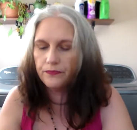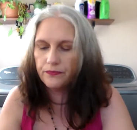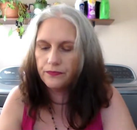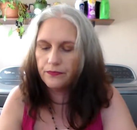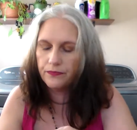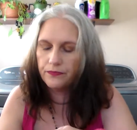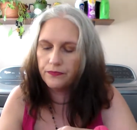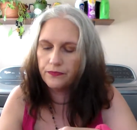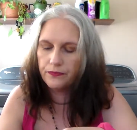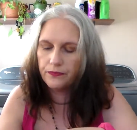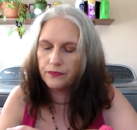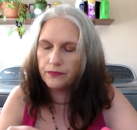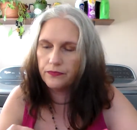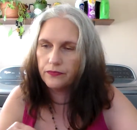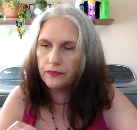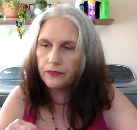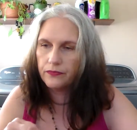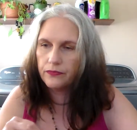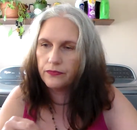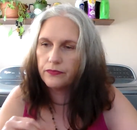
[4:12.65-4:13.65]

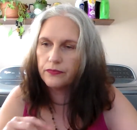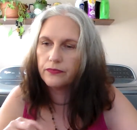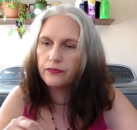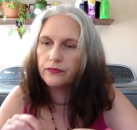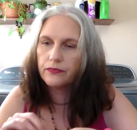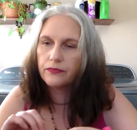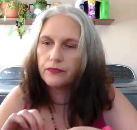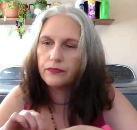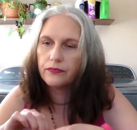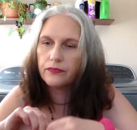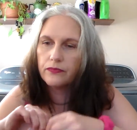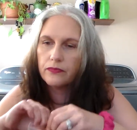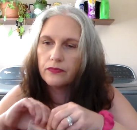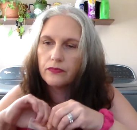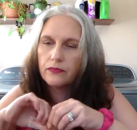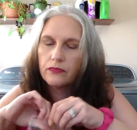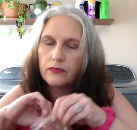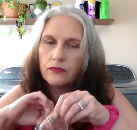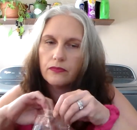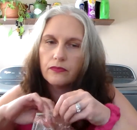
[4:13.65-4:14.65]

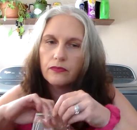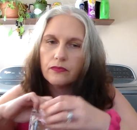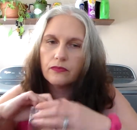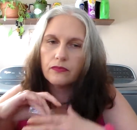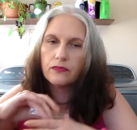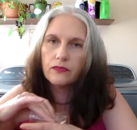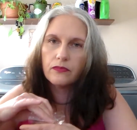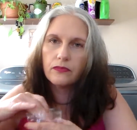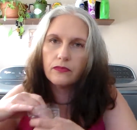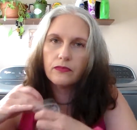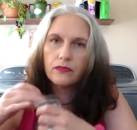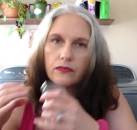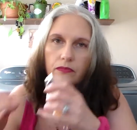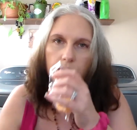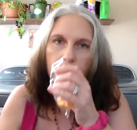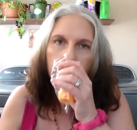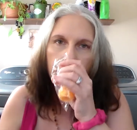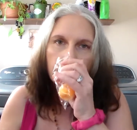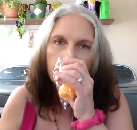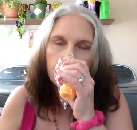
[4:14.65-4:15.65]

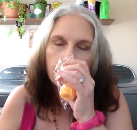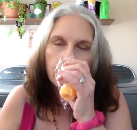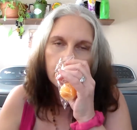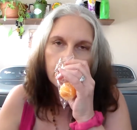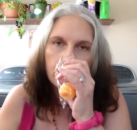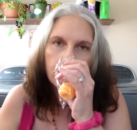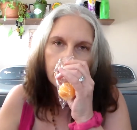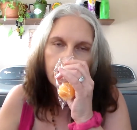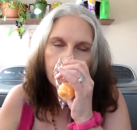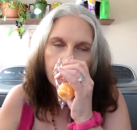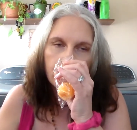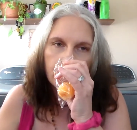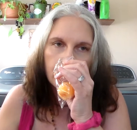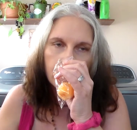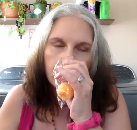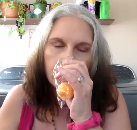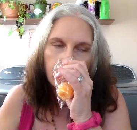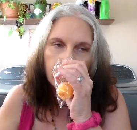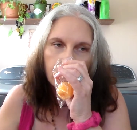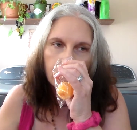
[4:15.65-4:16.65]

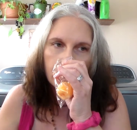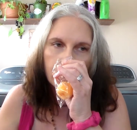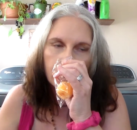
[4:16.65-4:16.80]
Nobody speaks.